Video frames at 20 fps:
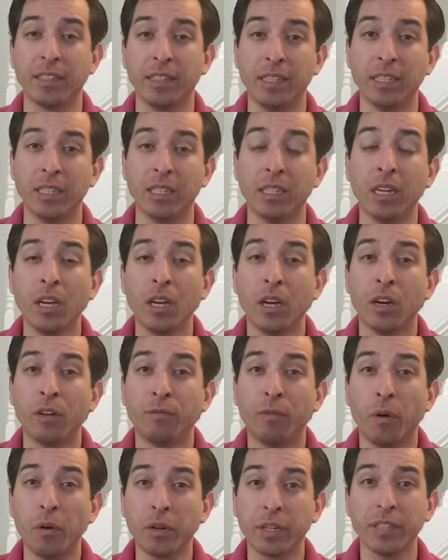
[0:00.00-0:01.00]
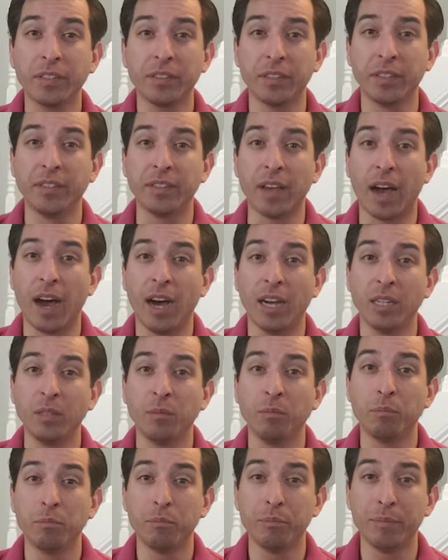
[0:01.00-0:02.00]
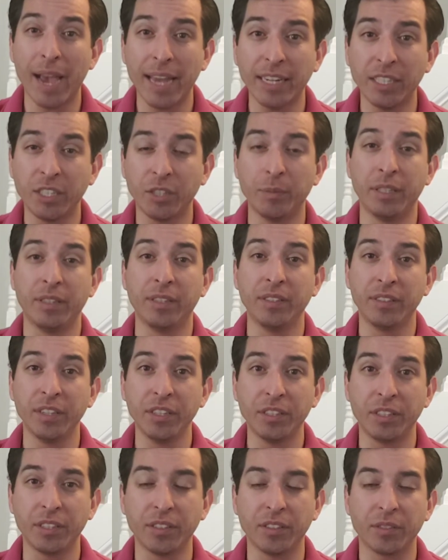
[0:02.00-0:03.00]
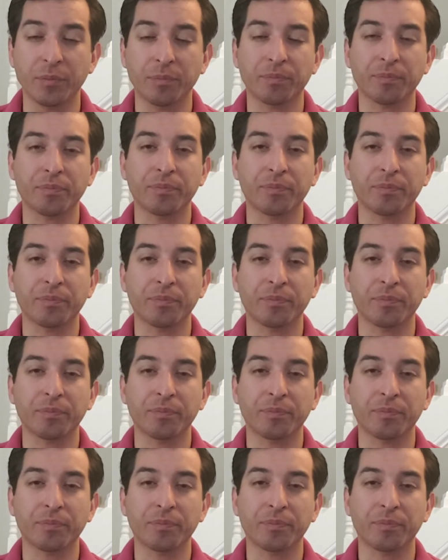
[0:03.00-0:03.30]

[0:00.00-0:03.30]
The focus is on management decisions.